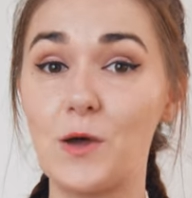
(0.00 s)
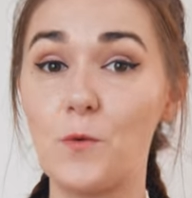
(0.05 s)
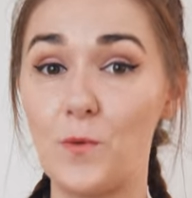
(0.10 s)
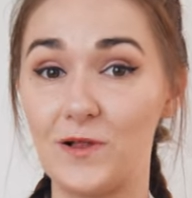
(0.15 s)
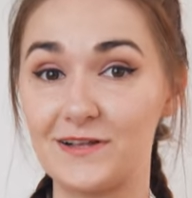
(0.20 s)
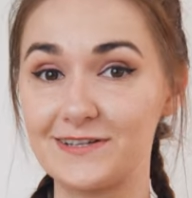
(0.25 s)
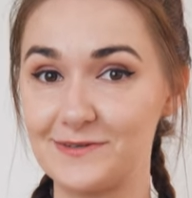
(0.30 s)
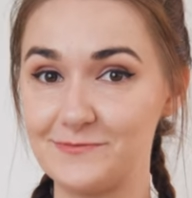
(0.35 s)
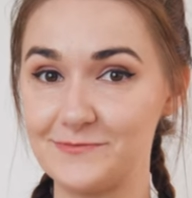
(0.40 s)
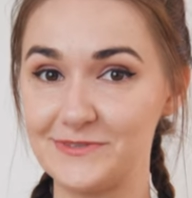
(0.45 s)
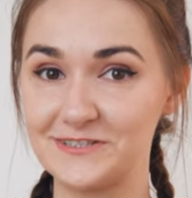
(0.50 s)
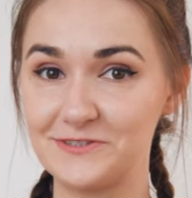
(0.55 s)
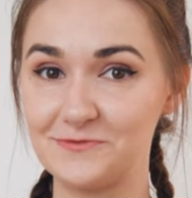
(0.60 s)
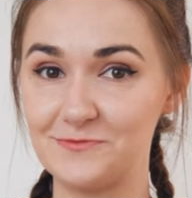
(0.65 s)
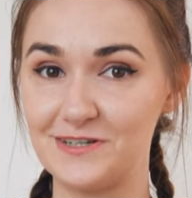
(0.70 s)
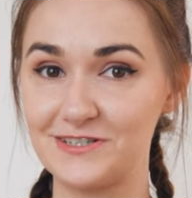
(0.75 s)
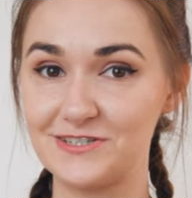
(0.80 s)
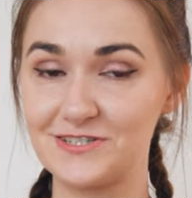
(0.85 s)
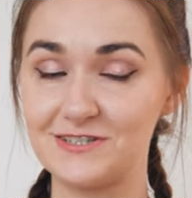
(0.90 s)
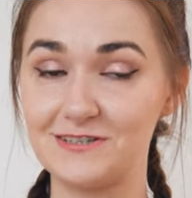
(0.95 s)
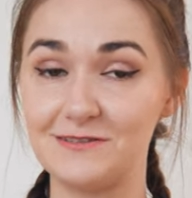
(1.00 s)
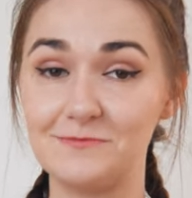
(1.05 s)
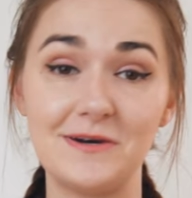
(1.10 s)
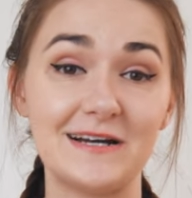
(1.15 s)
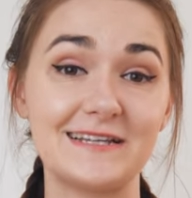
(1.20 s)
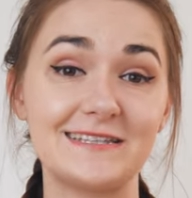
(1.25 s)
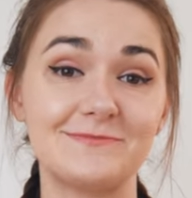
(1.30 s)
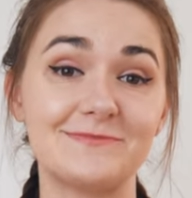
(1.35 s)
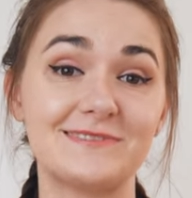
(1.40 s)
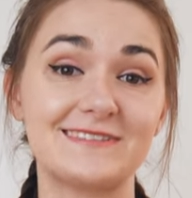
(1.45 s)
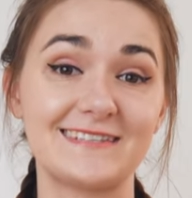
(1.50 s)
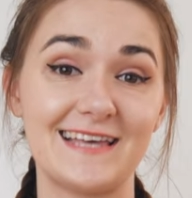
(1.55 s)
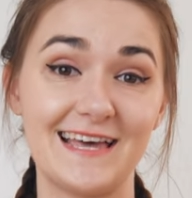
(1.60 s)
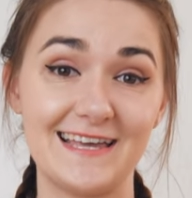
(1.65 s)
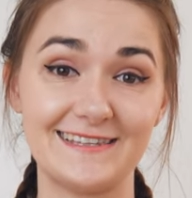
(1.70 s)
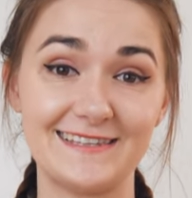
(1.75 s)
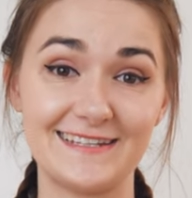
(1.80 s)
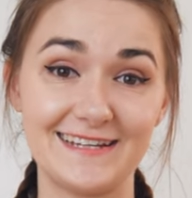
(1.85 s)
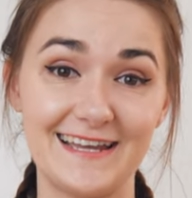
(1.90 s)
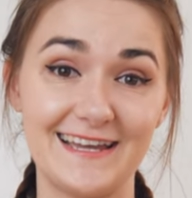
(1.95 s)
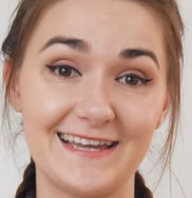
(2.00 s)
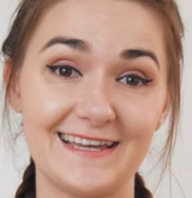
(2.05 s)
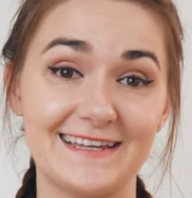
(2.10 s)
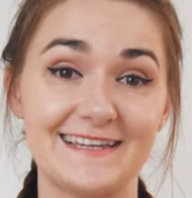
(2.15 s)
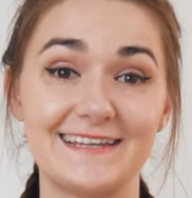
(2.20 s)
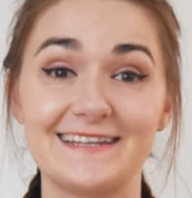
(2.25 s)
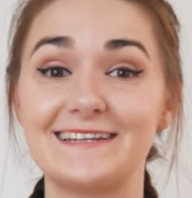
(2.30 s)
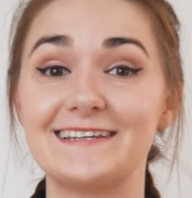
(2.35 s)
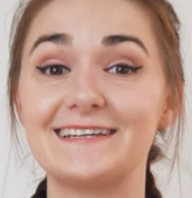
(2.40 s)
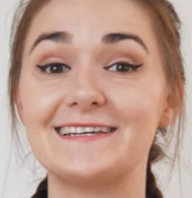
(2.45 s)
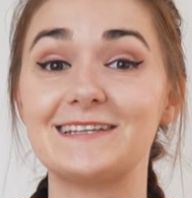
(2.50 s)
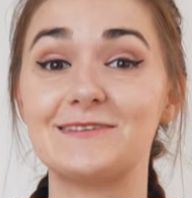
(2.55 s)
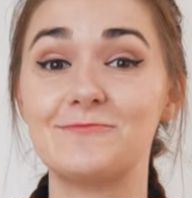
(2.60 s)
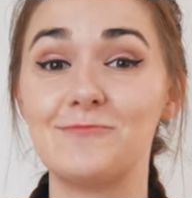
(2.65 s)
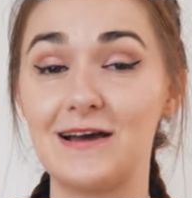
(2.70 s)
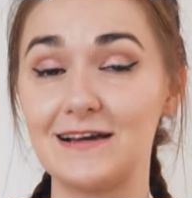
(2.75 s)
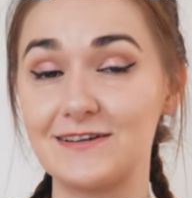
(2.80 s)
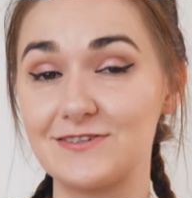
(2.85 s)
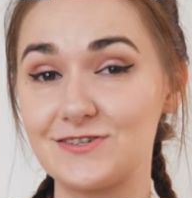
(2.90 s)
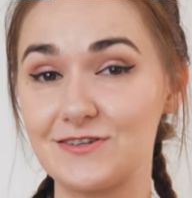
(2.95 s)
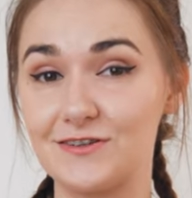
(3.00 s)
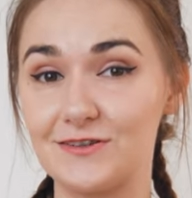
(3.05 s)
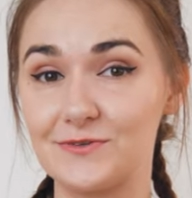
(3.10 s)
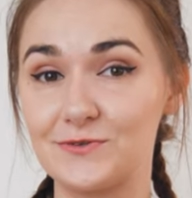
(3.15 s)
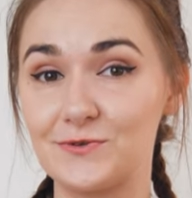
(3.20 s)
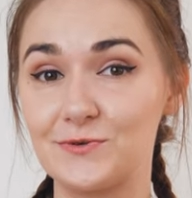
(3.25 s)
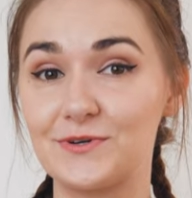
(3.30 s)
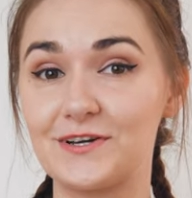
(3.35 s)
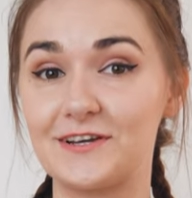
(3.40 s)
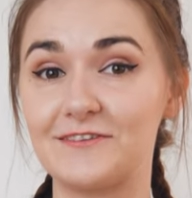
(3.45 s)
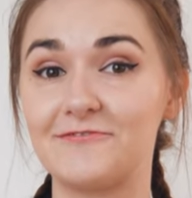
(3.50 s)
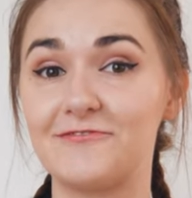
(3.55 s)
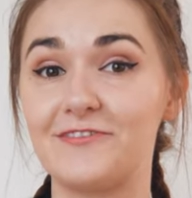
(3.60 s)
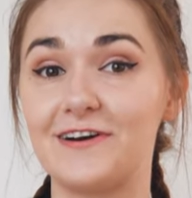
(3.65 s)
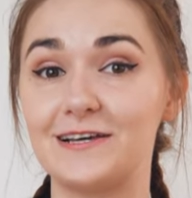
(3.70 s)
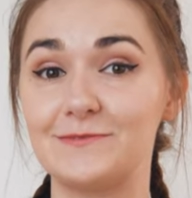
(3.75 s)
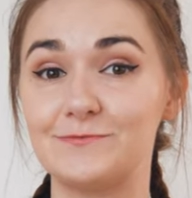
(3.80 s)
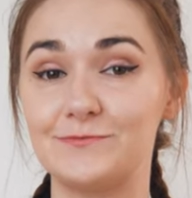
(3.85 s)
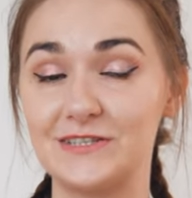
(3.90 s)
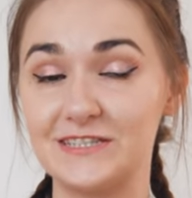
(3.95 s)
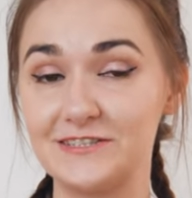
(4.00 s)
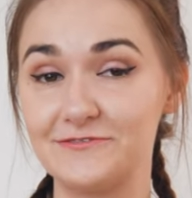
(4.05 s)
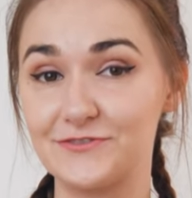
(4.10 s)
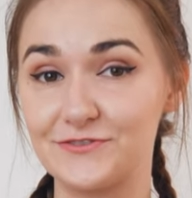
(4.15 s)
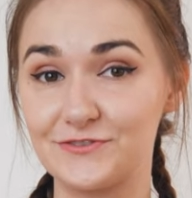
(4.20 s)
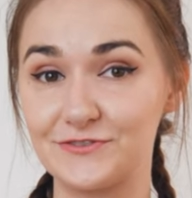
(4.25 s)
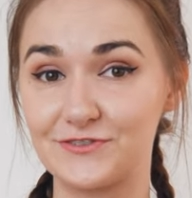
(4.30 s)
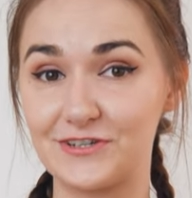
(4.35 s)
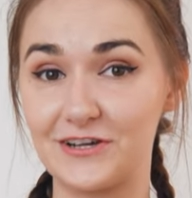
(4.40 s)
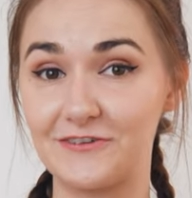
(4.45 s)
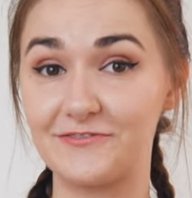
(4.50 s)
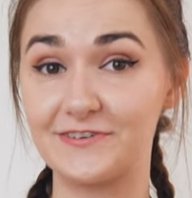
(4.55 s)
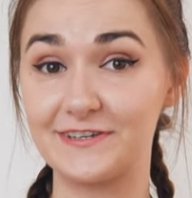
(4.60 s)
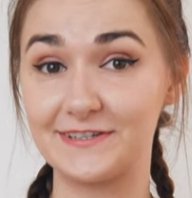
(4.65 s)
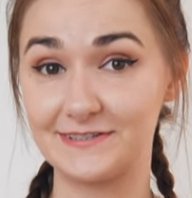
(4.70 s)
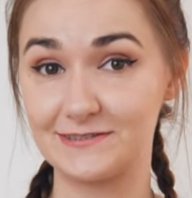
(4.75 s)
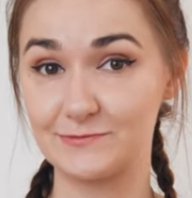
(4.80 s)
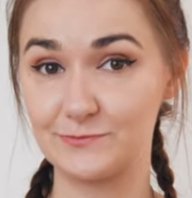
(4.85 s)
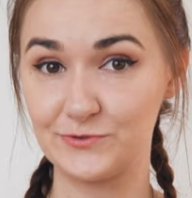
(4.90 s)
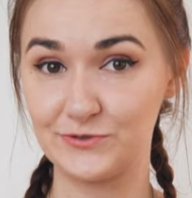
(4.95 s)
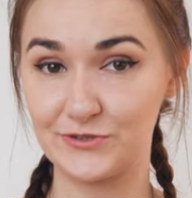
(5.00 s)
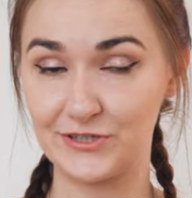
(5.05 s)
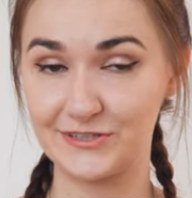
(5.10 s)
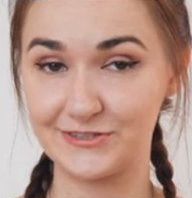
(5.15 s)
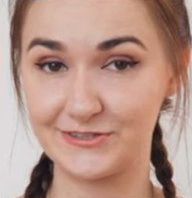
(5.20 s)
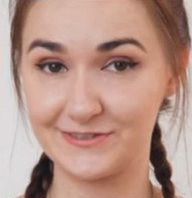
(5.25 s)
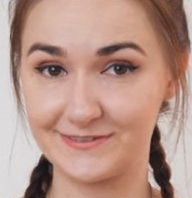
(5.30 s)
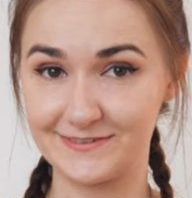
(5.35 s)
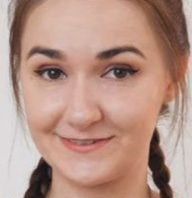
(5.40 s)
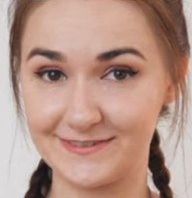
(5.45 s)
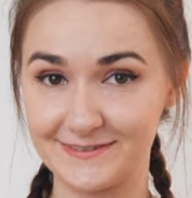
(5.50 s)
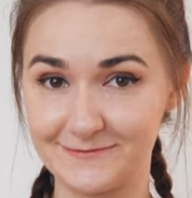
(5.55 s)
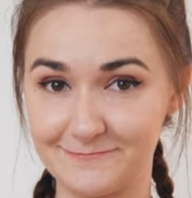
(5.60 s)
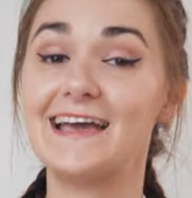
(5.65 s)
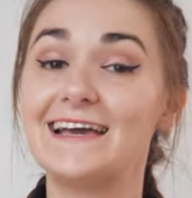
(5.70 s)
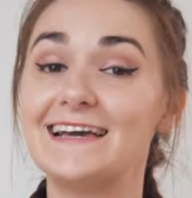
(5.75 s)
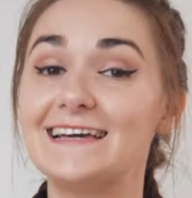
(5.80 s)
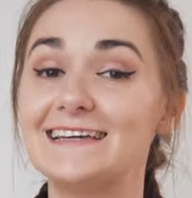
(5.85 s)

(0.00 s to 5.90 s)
Welcome back to my channel, my name is Andrea and in my channel you can find many photography inspirations.